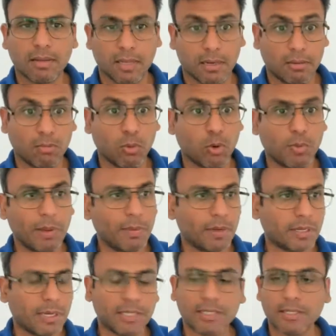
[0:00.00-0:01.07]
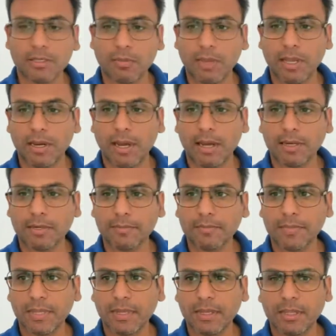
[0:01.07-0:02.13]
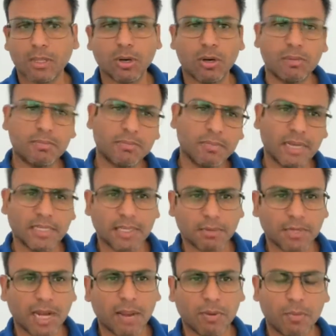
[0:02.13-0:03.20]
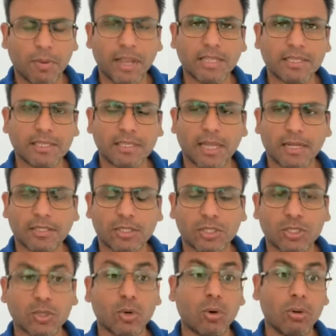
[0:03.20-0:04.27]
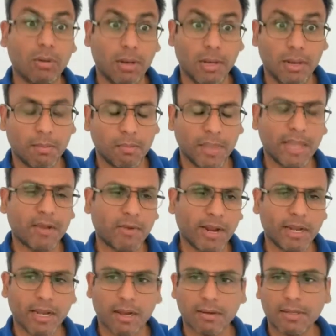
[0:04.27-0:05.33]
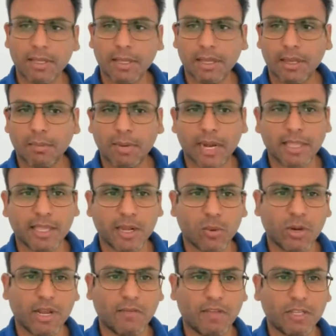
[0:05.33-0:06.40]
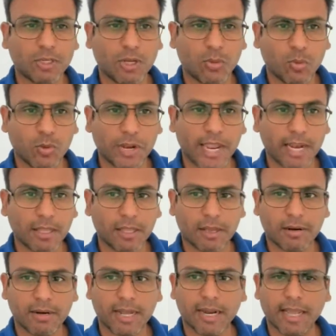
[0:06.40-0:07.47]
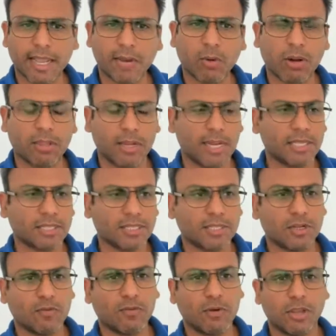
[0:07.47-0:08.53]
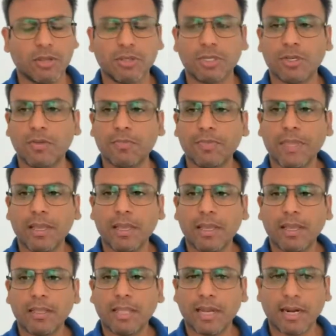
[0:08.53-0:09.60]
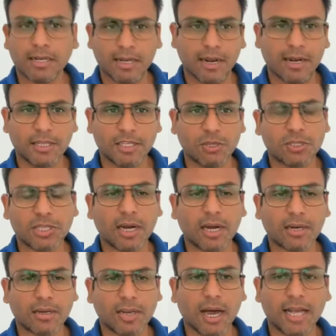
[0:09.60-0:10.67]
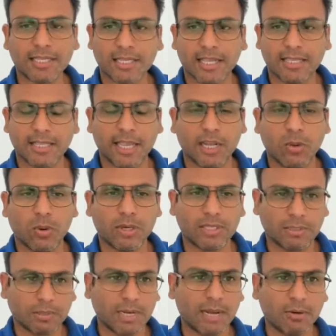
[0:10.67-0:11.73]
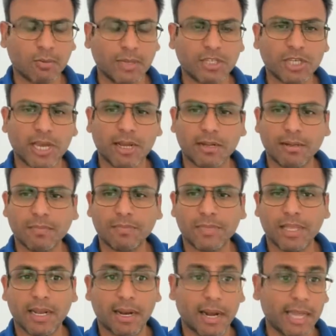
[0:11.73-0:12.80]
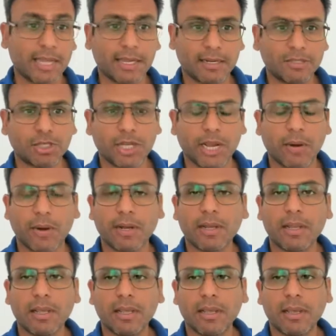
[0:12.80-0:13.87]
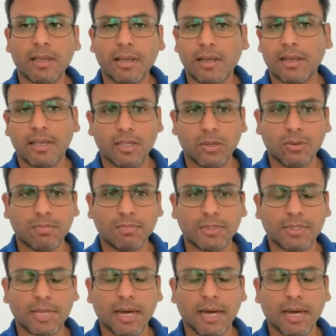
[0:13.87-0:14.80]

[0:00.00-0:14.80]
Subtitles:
more people to listen to me or not. Though my subscriber base is not so big right now, but I think eventually we will get there. And again, one of the lessons for YouTube, that until unless you start asking, say, subscribe to my channel and like it and share it, you can't